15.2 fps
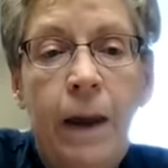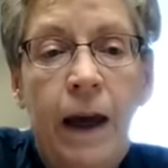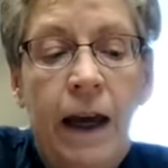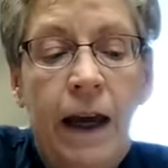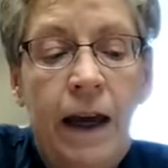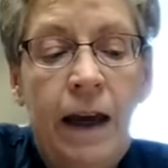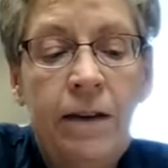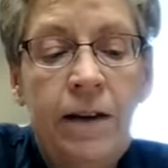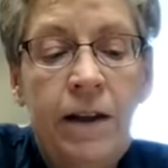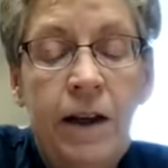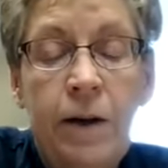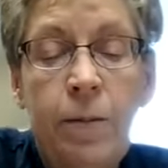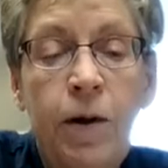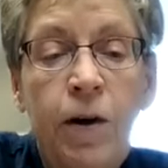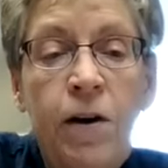and the
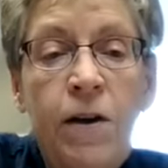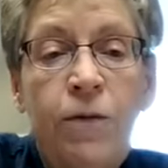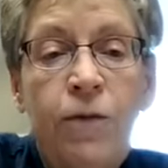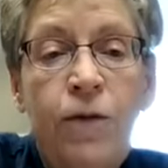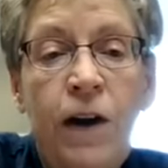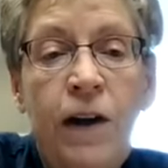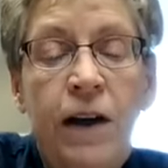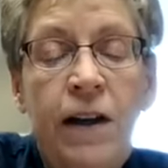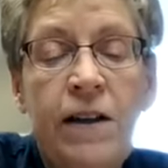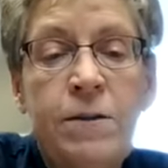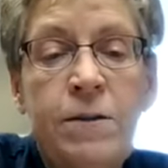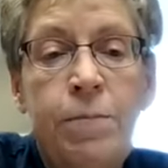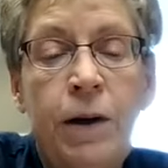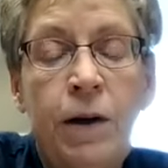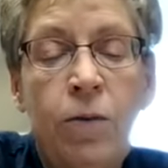Community Fund
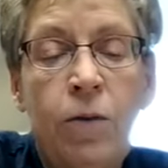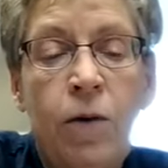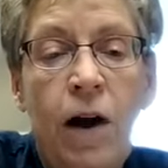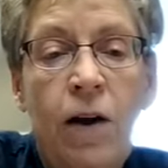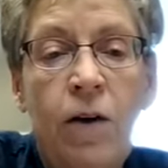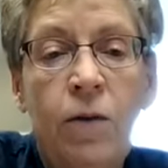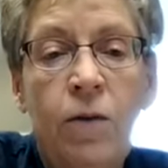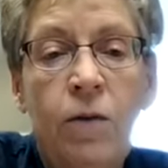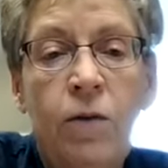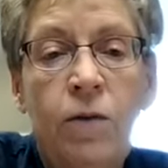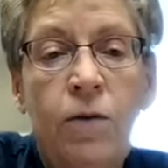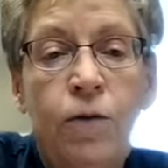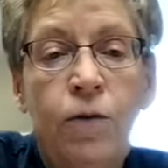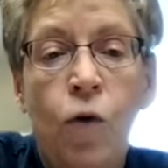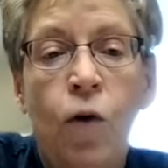has been around
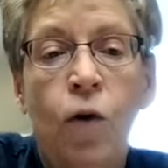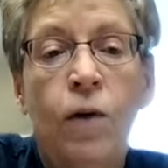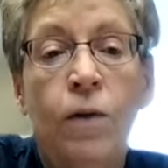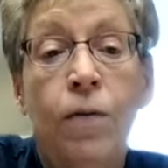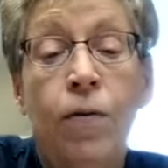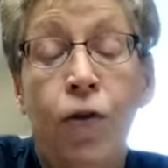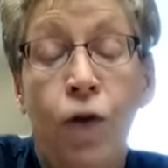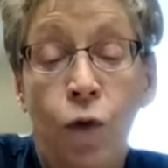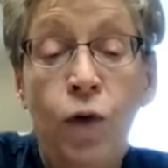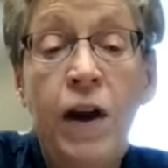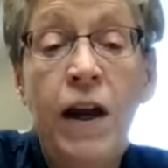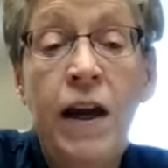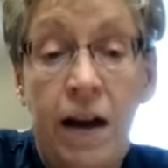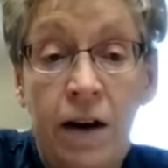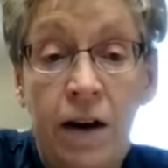for 30
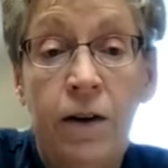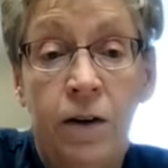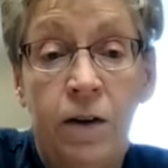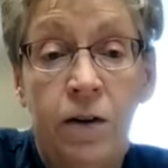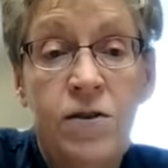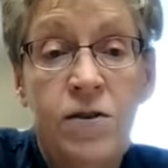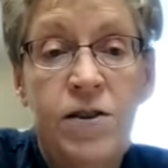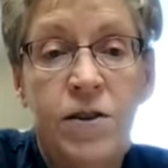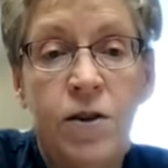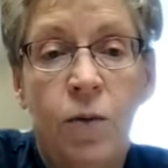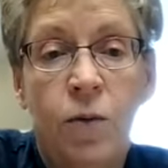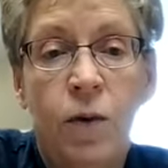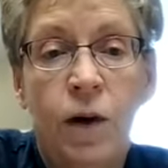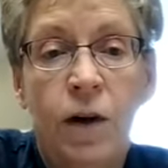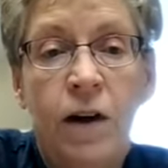years, so
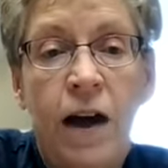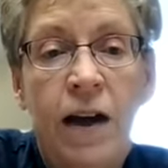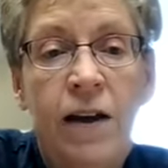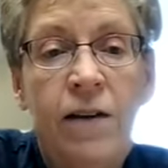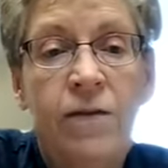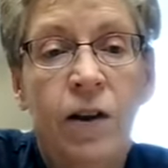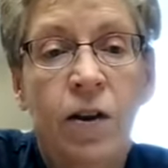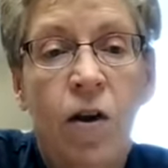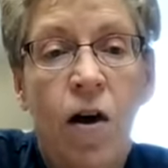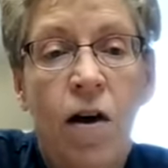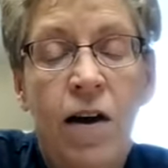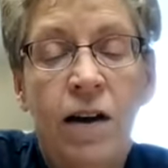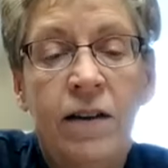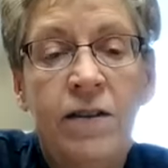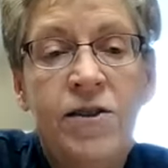we're kind of a
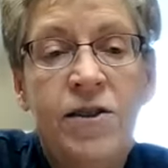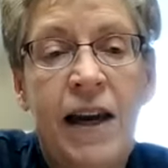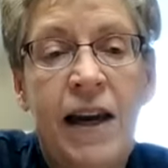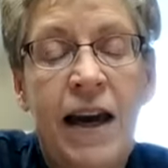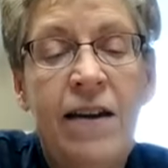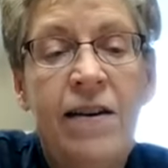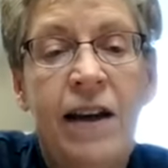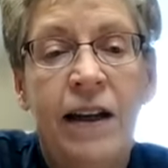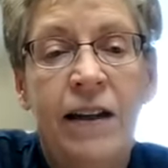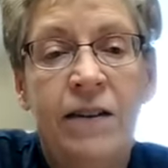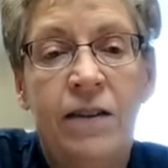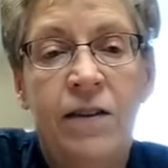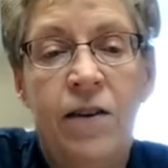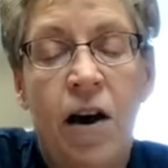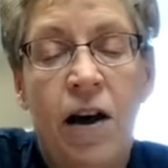
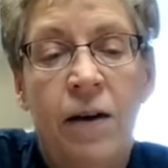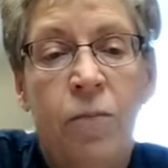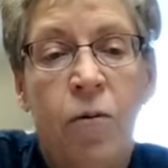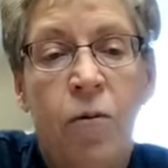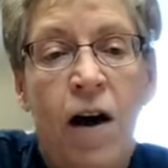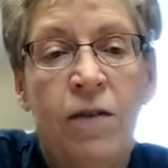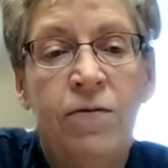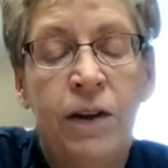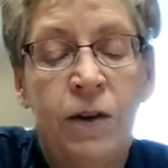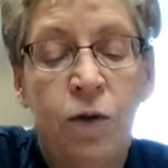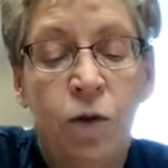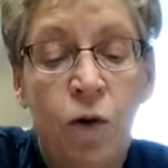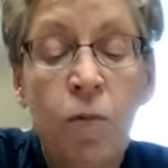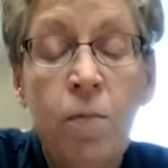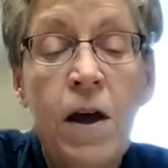long-standing nonprofit
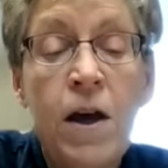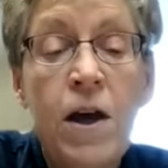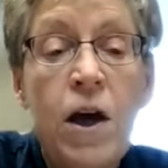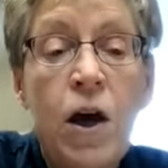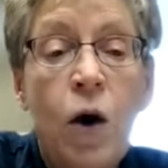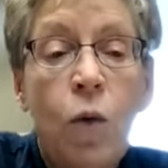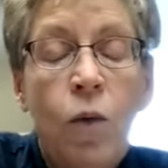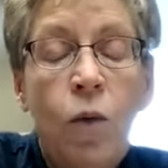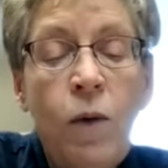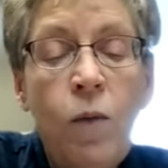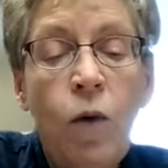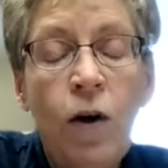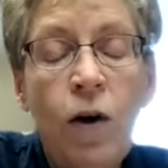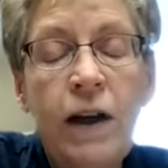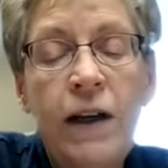group. We
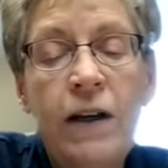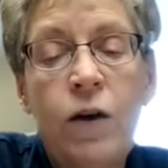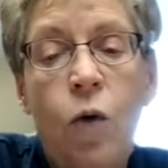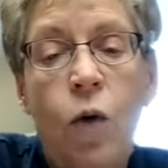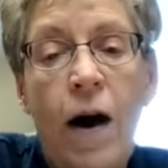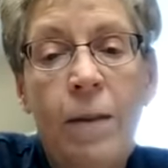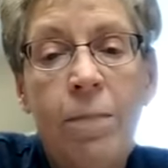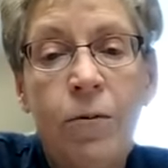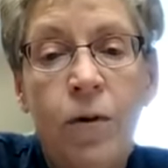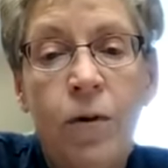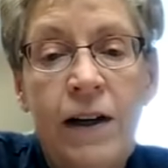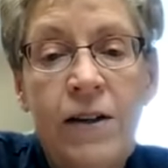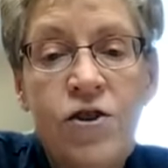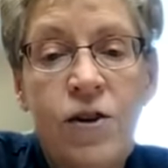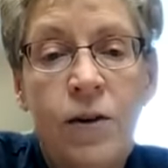work in
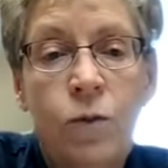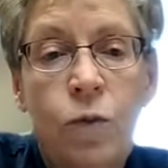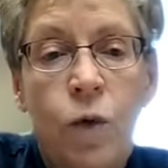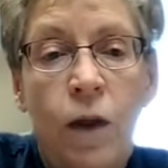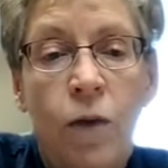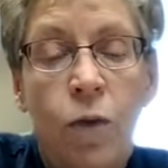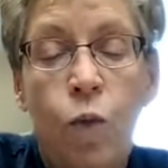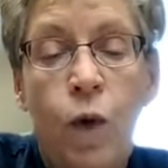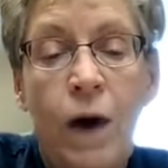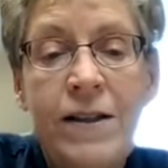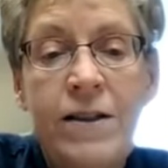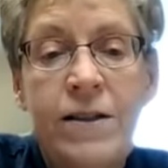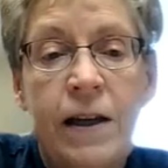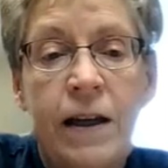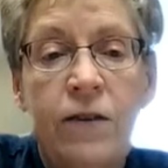cooperation with
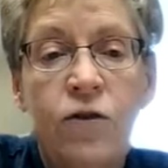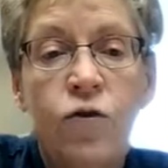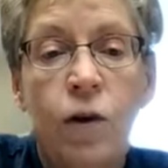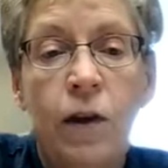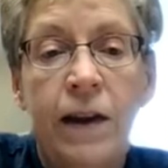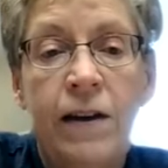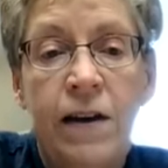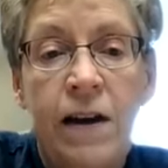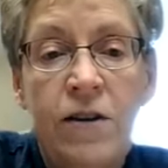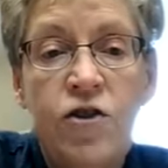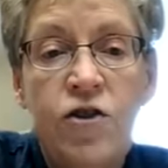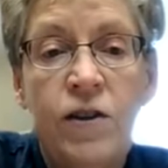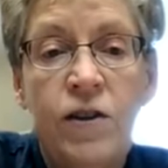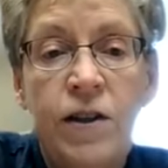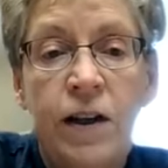West Central
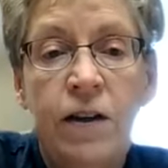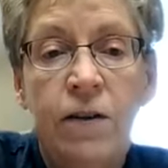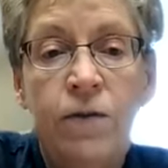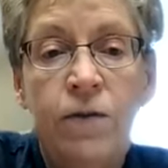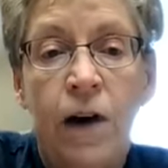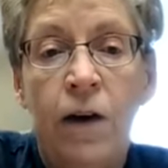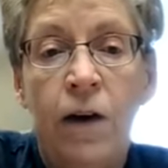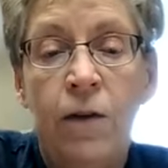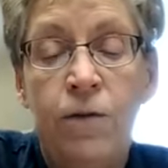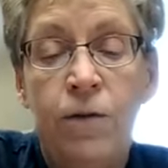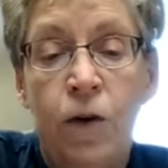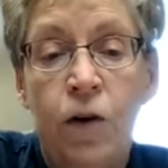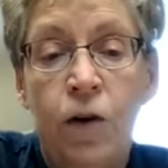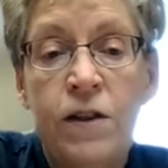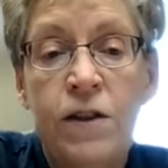Initiative out of
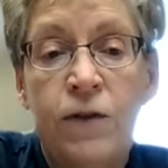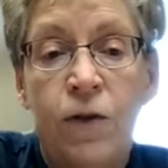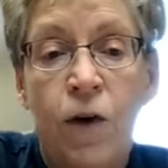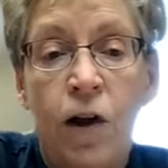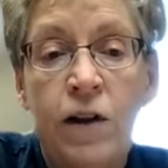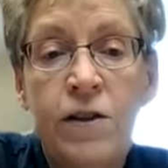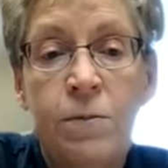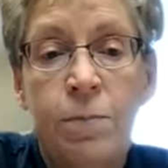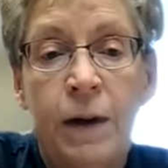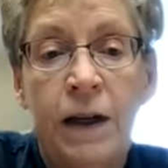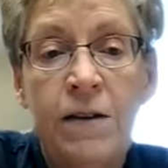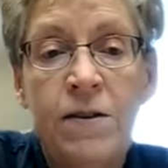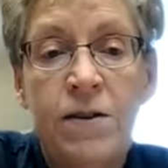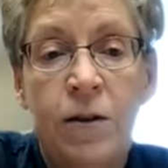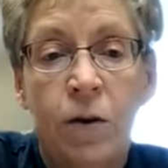Fergus Falls,
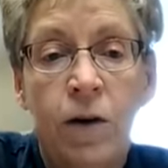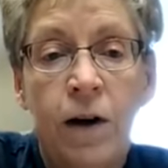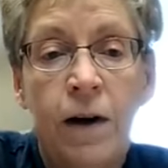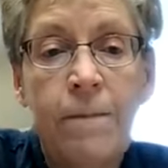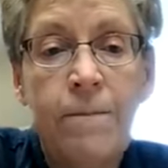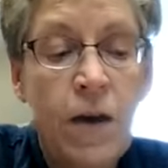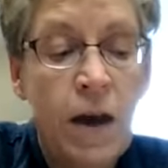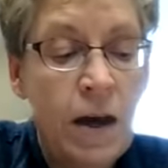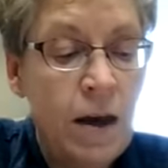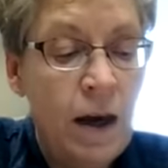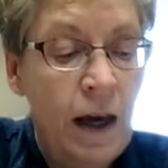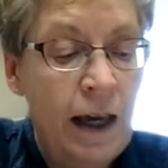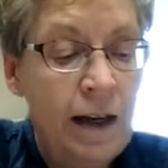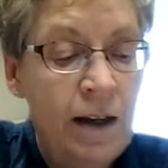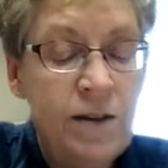Minnesota,
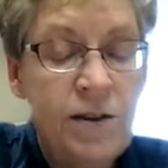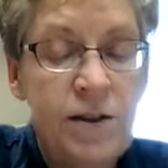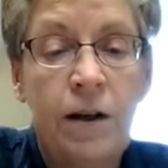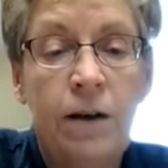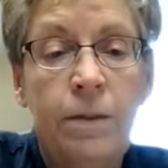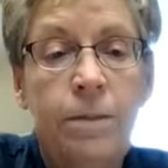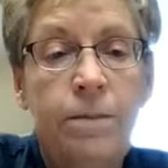and it's